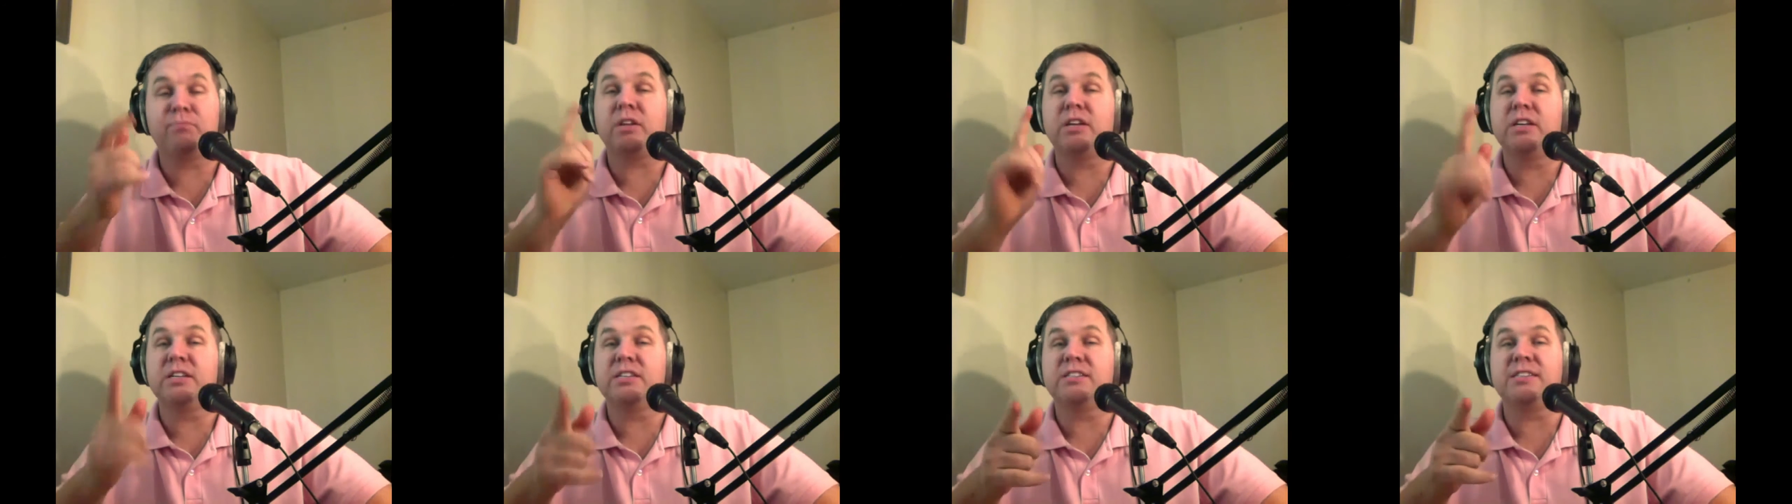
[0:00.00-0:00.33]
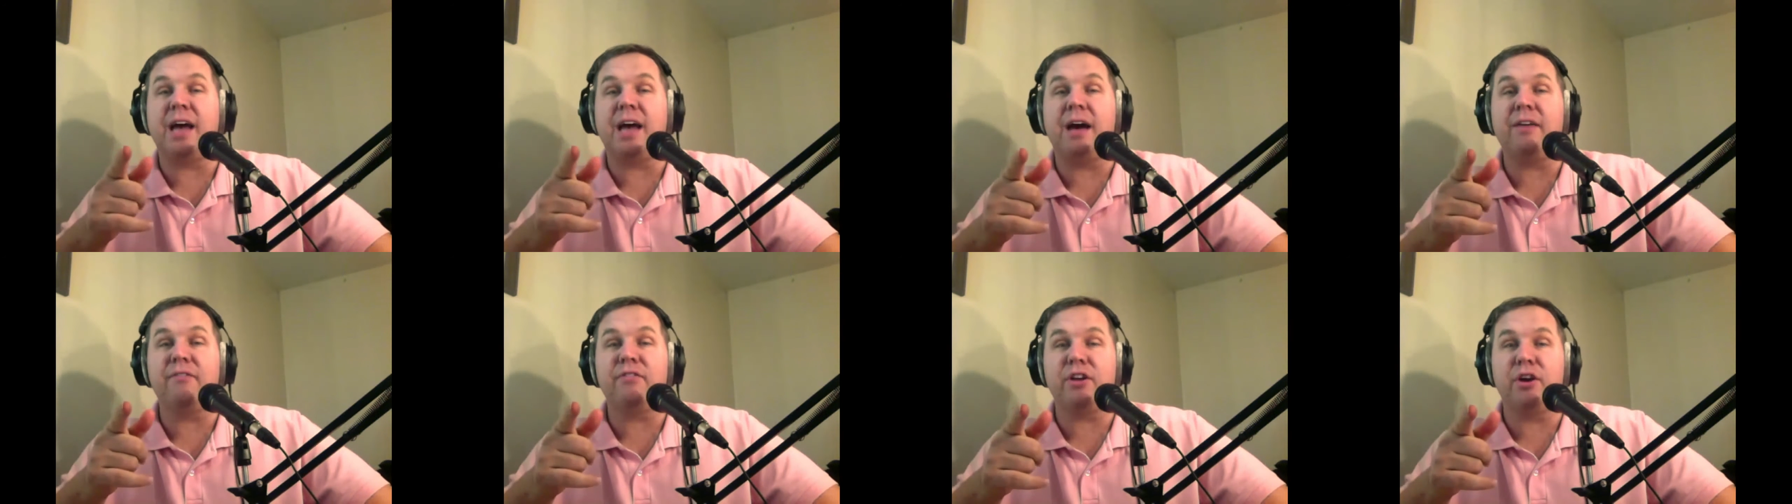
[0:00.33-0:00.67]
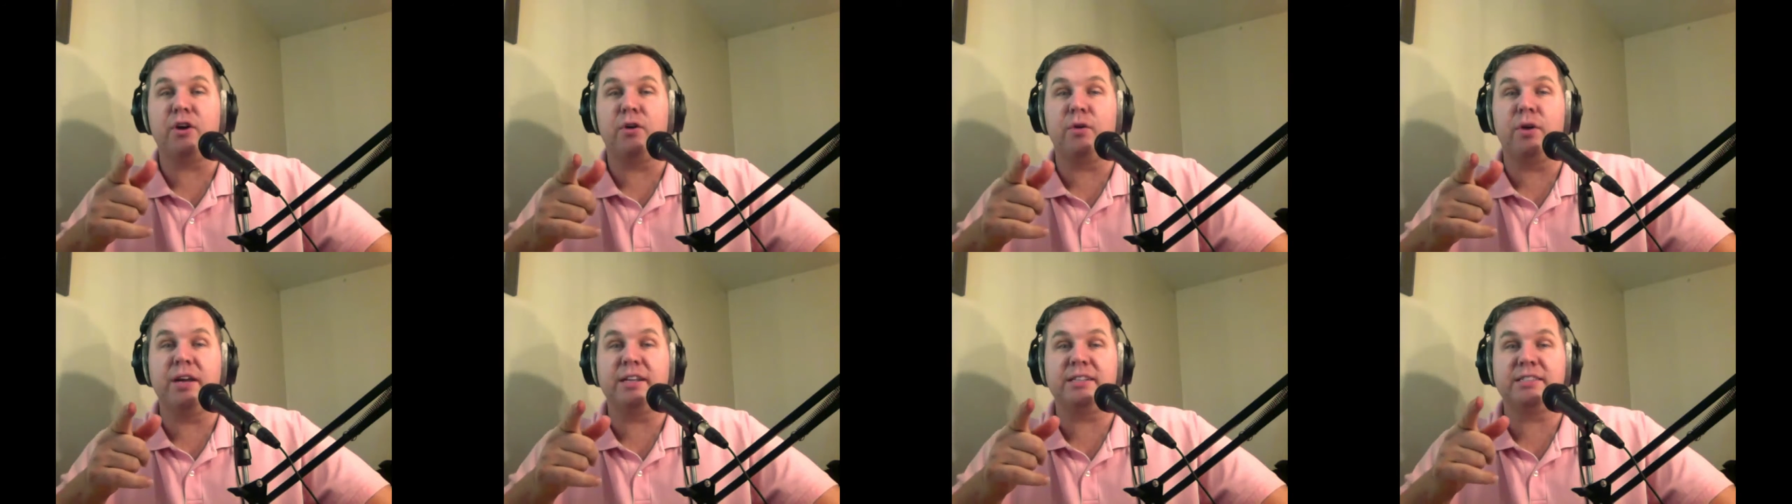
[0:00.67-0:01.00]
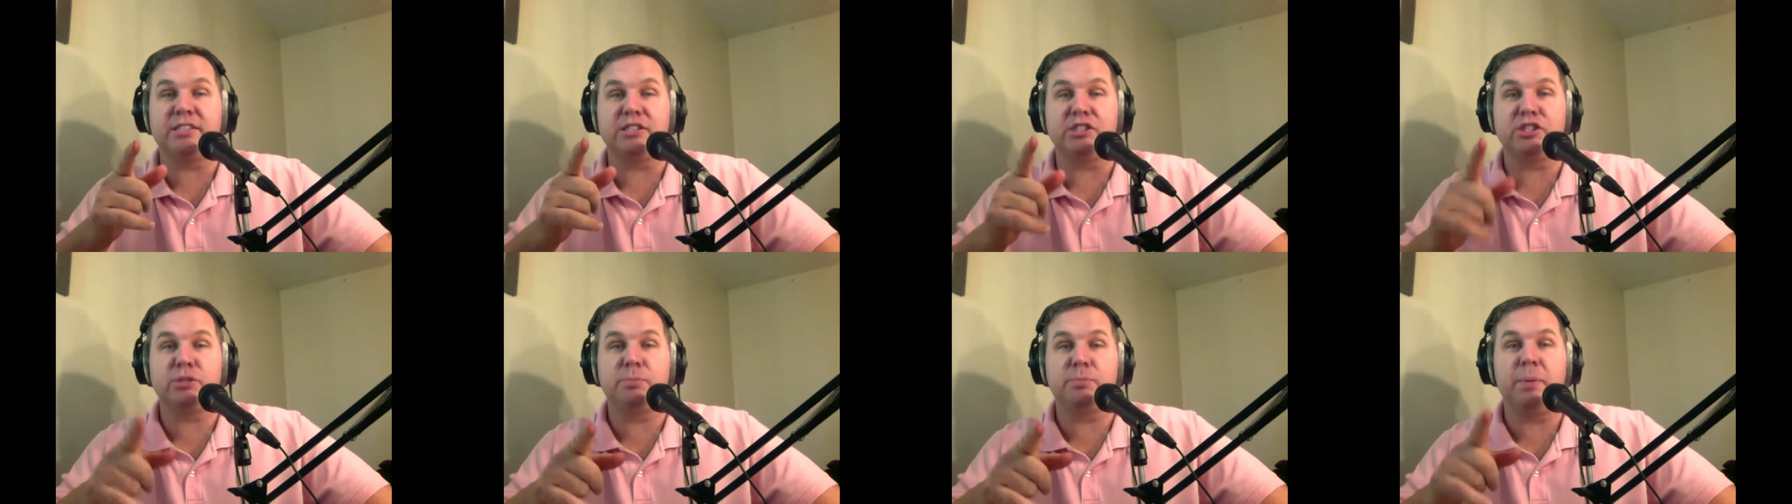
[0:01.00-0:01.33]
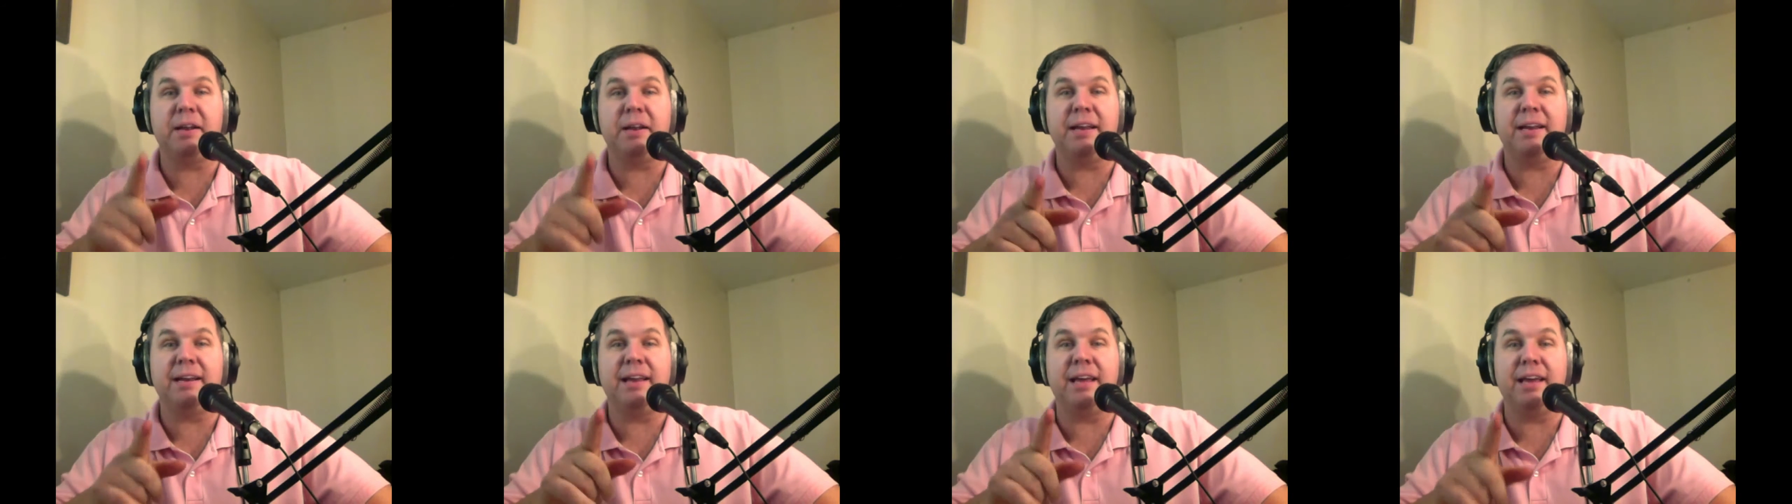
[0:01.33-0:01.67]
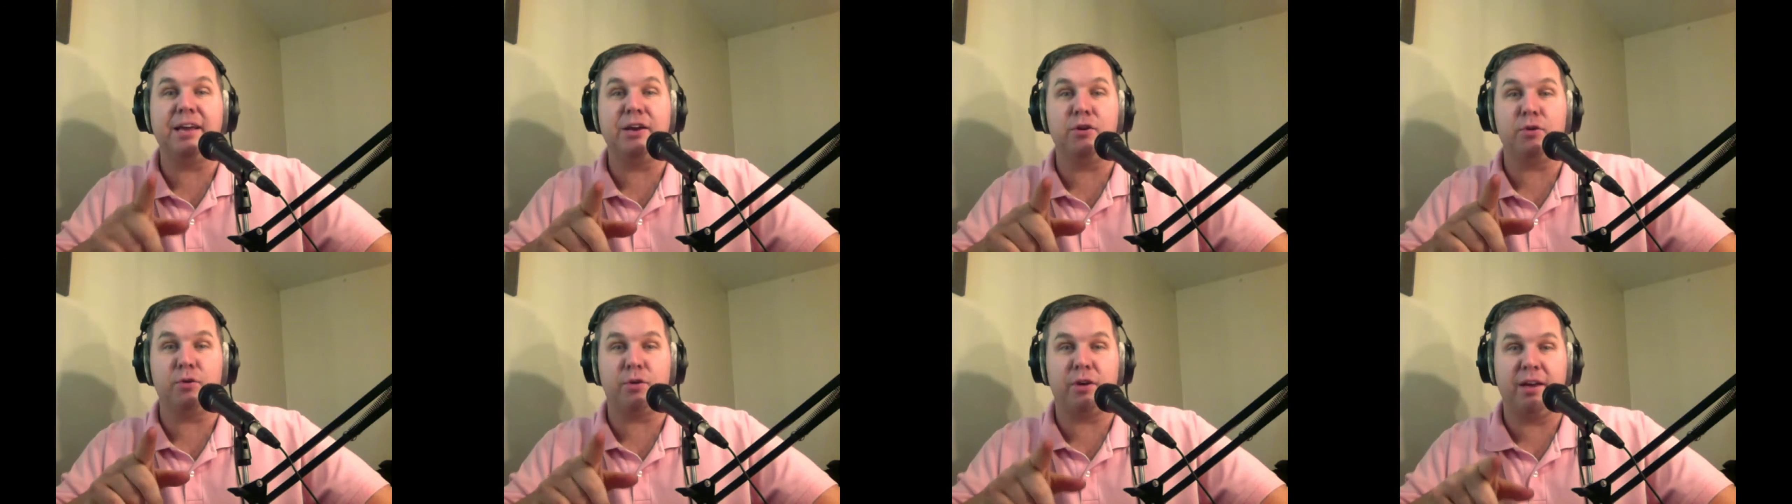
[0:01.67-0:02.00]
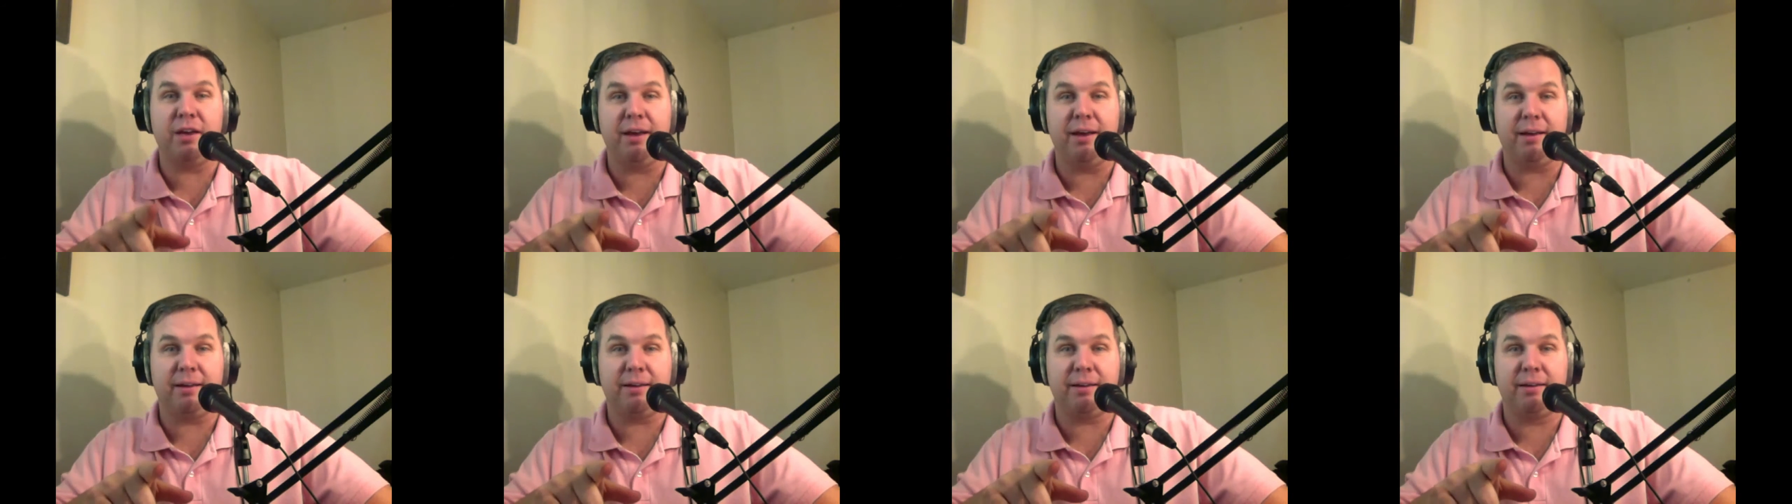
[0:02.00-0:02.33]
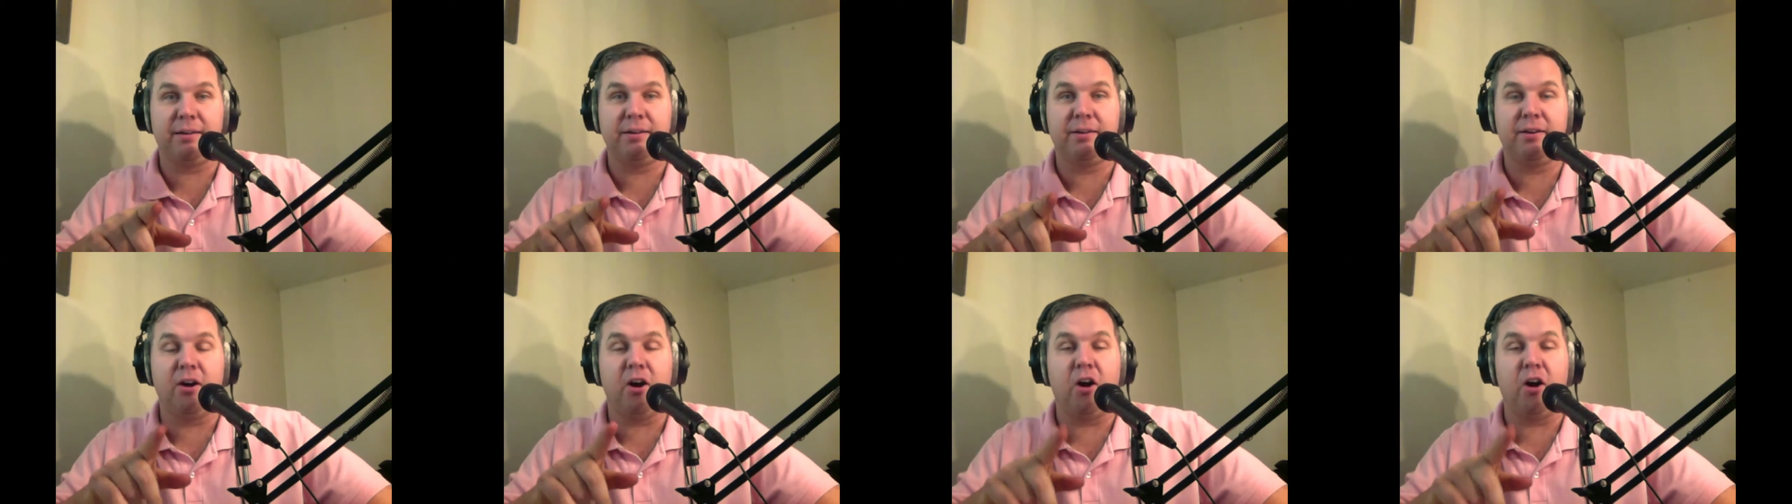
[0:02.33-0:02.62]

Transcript: Savio hits a spinning heel kick